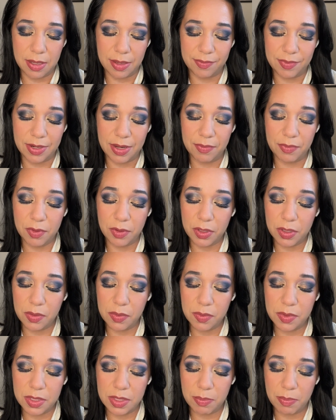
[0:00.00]
Never
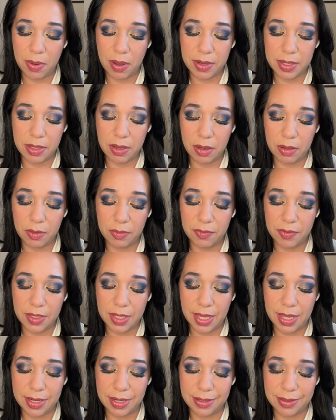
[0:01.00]
used Bodyography
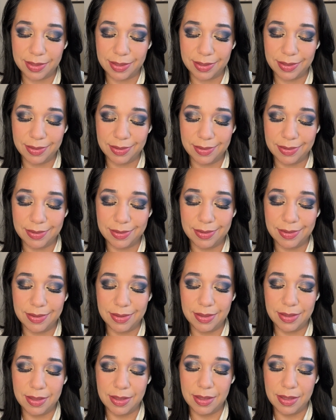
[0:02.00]
anything.
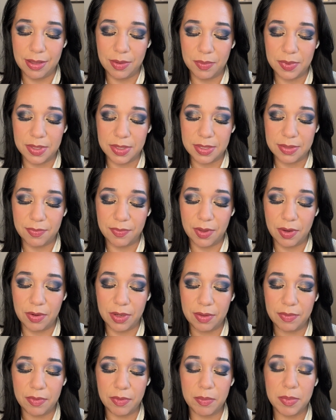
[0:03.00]
Very
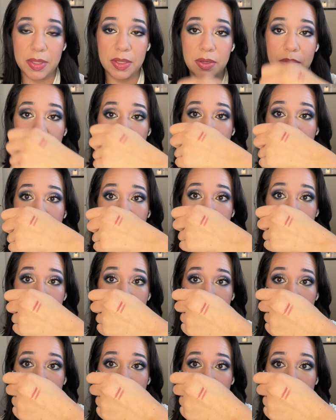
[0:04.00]
unfamiliar with it.
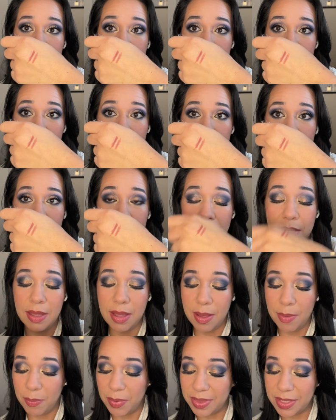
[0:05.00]

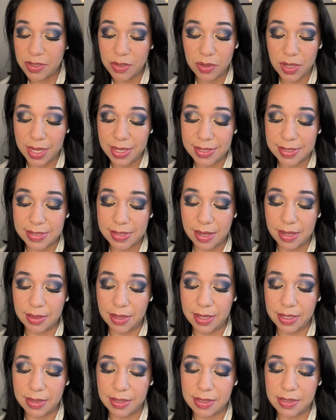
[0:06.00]
But these are nice. I
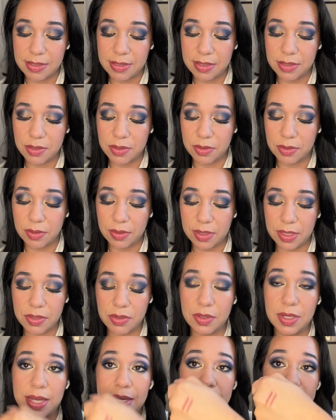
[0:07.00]
like these. These are
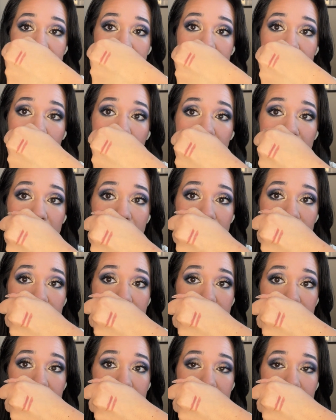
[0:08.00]
nice little lip liners.